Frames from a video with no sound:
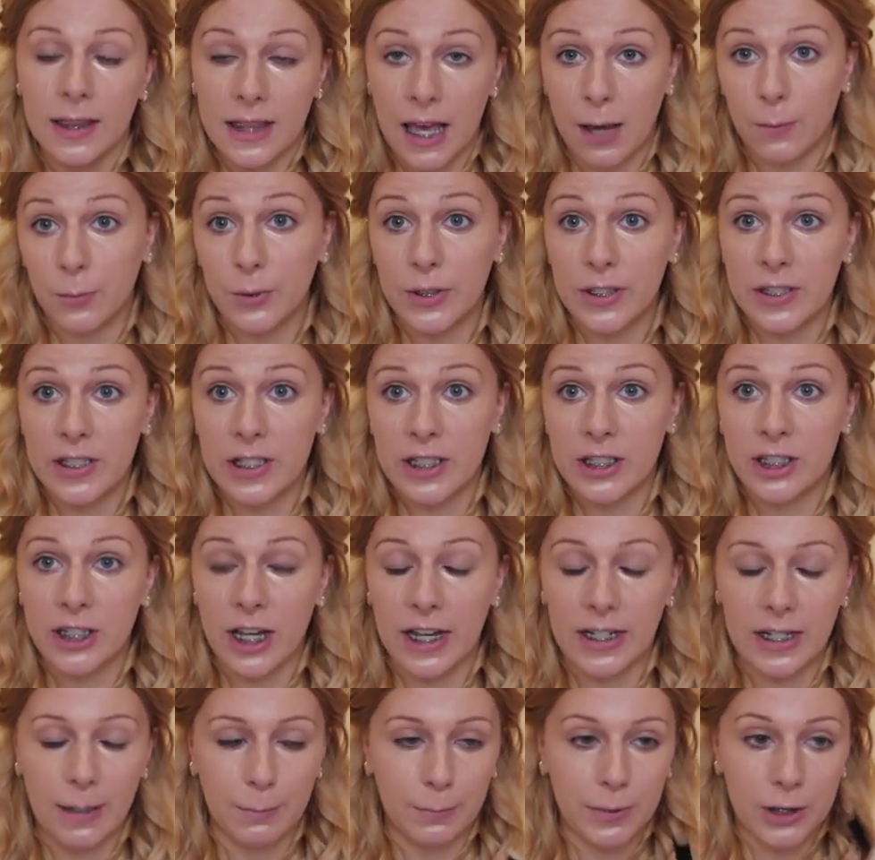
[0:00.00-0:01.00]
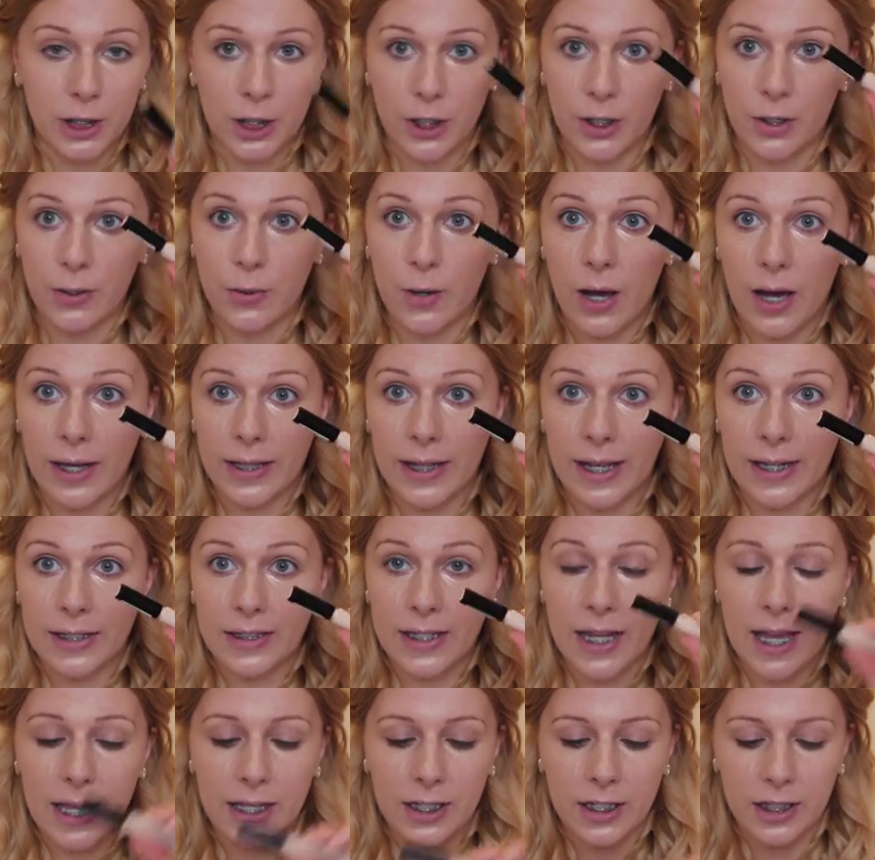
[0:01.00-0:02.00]
that was shade number 2, I
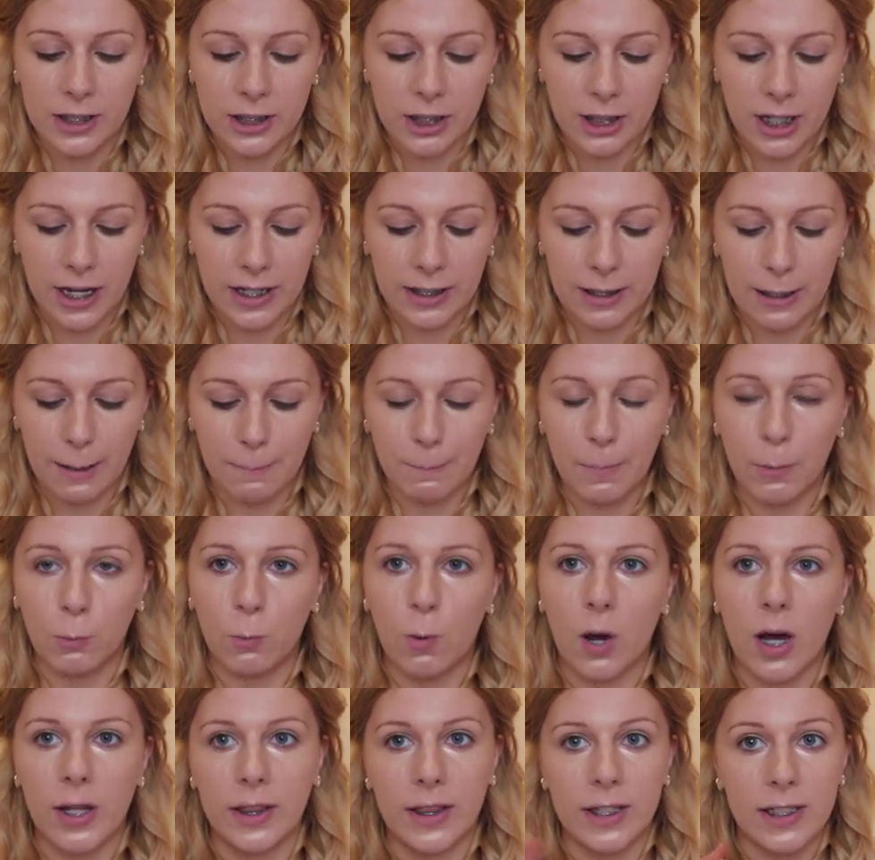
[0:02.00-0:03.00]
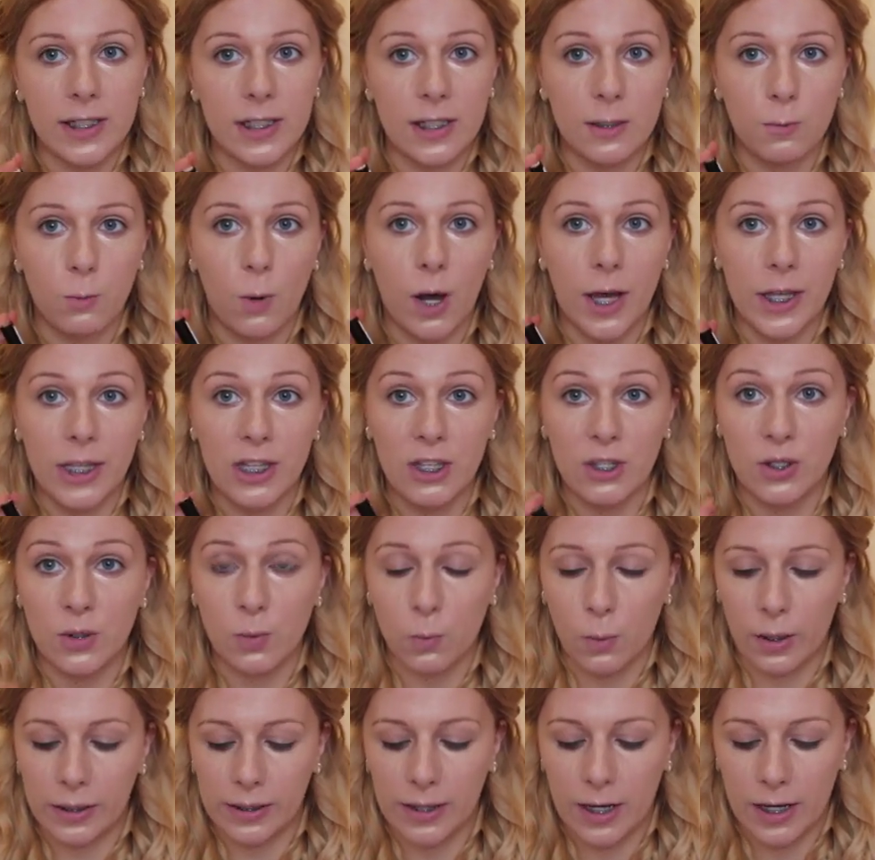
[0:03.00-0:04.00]
then take shade number 1. This is what I
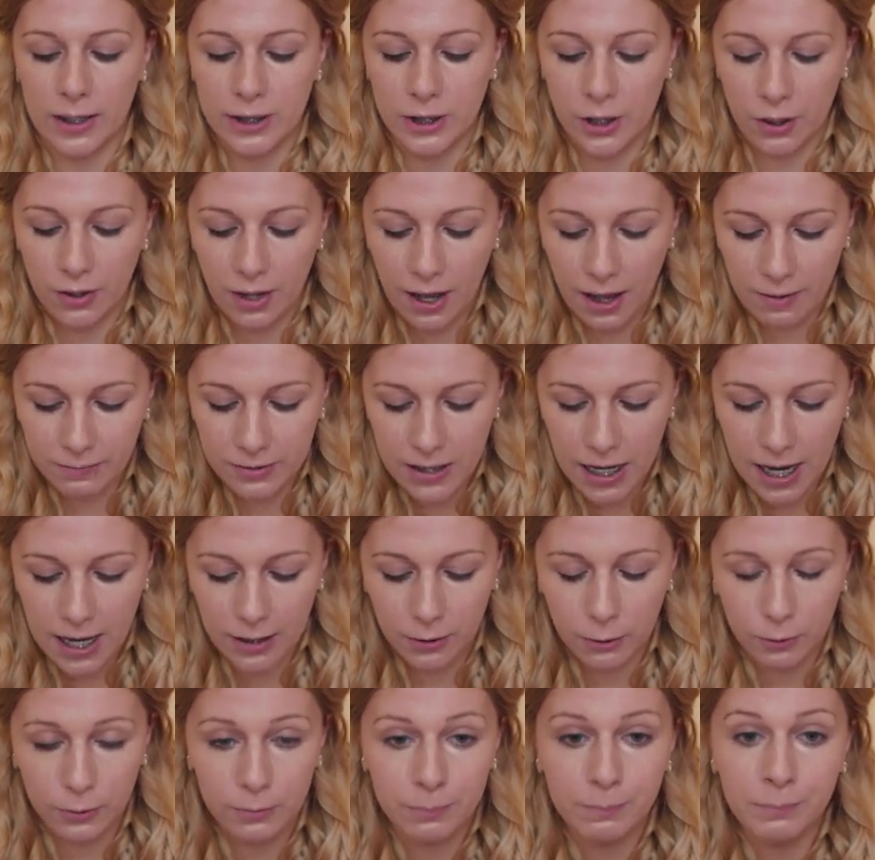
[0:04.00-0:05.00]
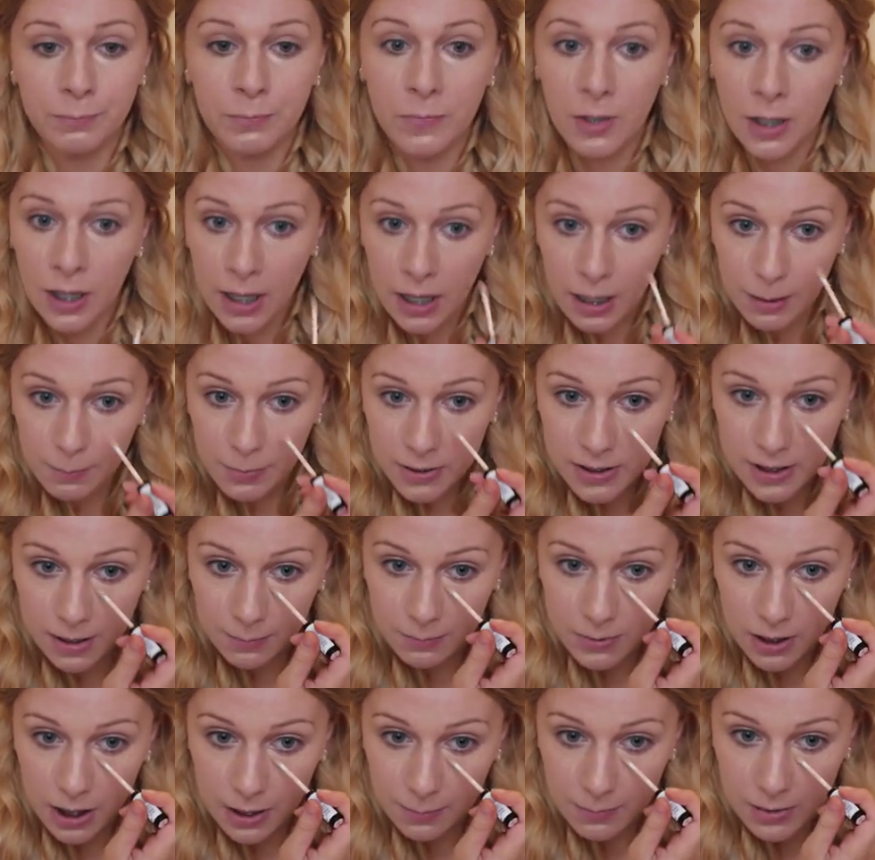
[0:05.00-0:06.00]
use when I don't have tan on, but
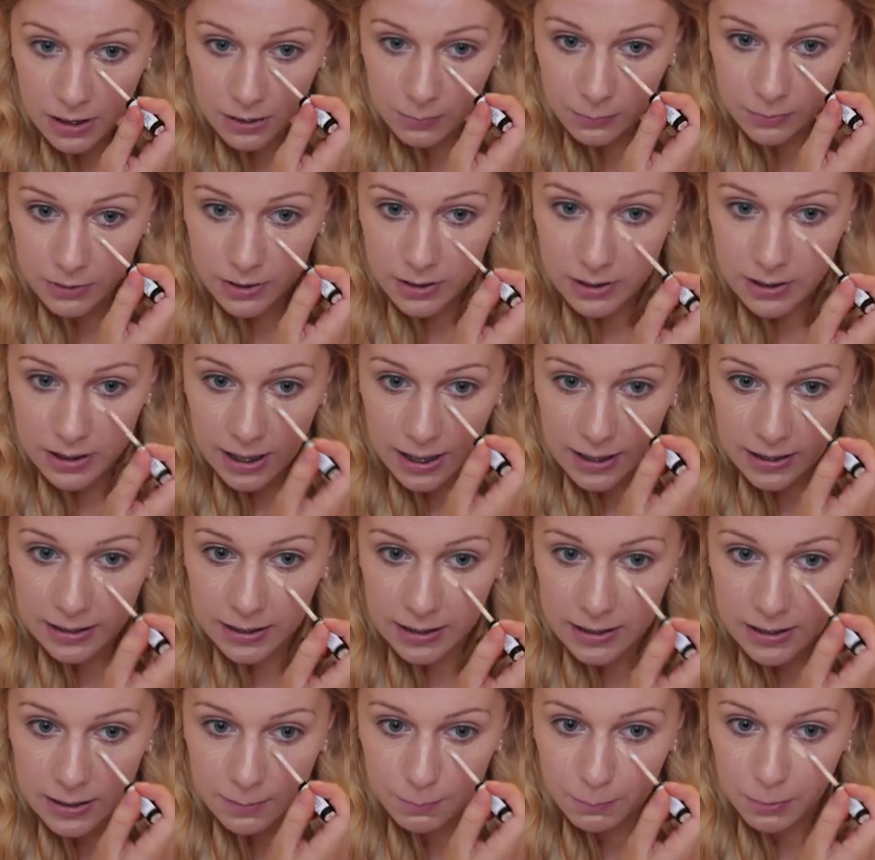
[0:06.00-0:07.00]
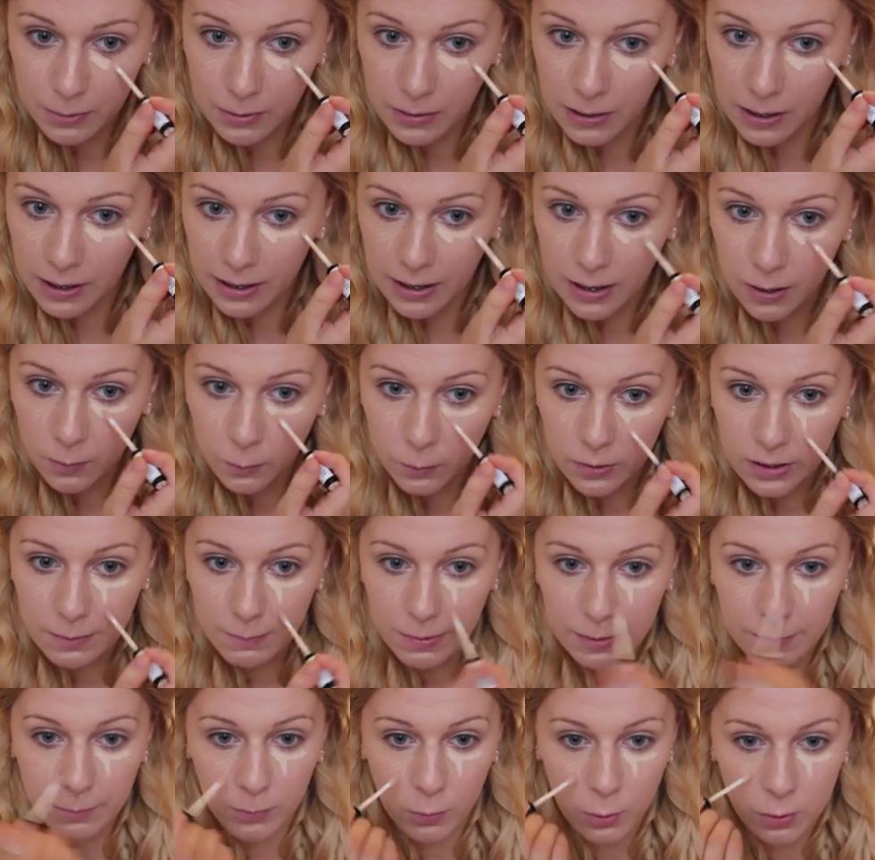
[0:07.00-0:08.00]
sometimes I will just take this and put like a
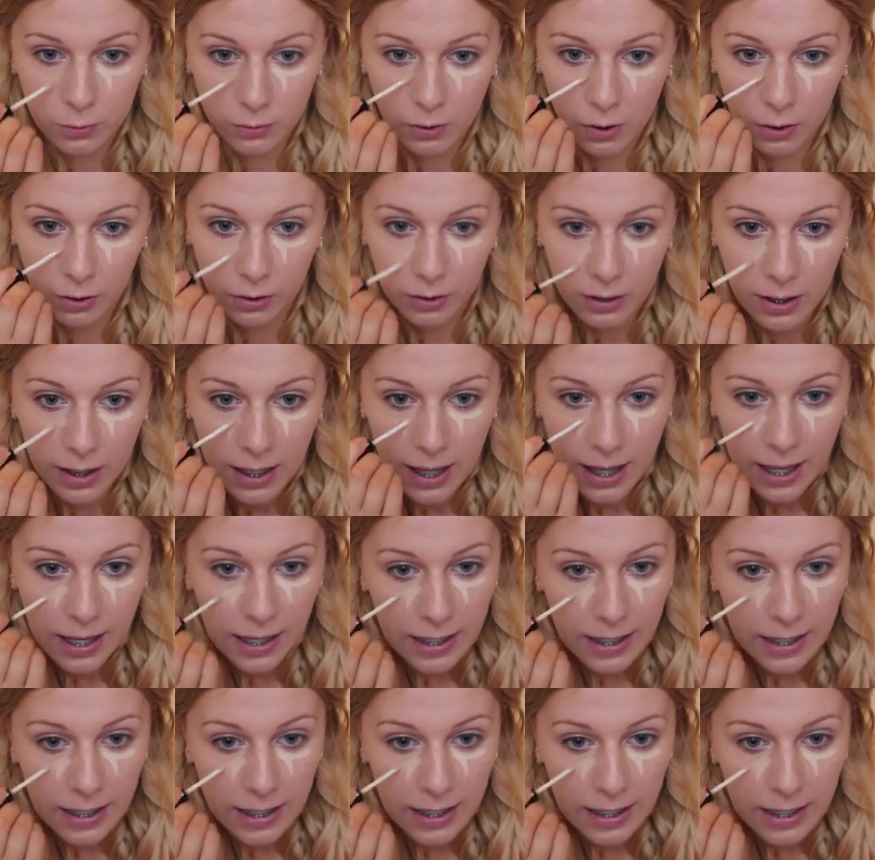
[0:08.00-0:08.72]
wee bit more on.